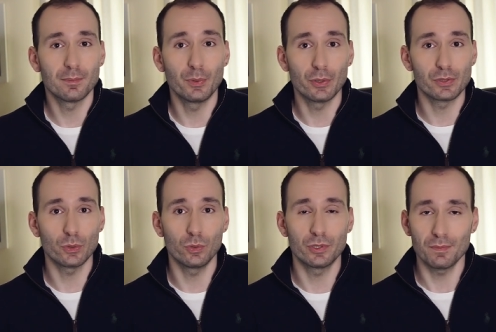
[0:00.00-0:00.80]
books
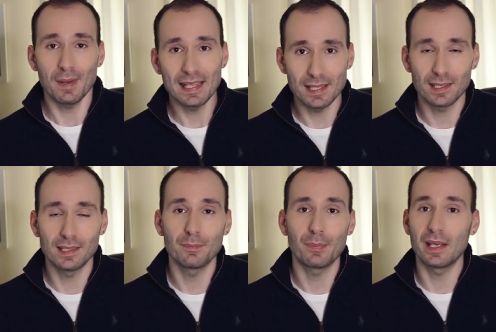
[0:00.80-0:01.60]

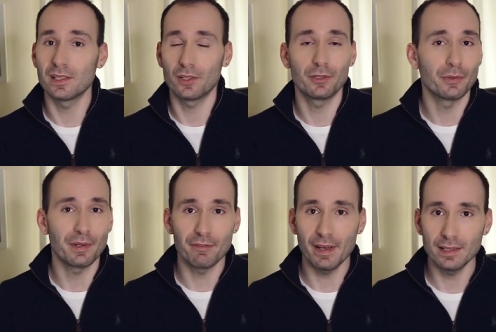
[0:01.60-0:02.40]
automatically based on your
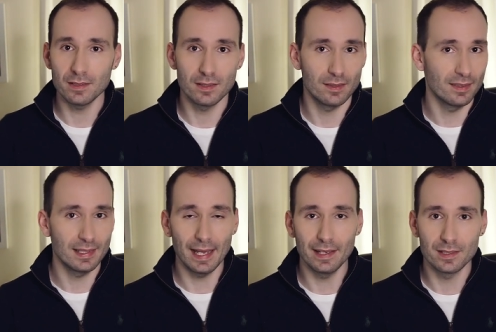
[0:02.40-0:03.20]
events, the
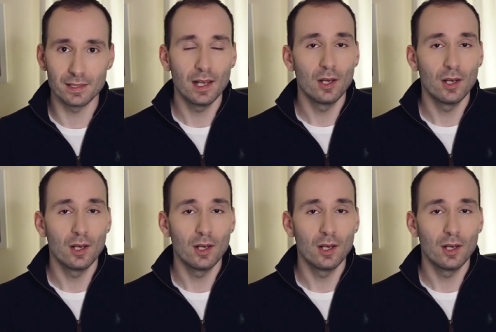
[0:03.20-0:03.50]
dates,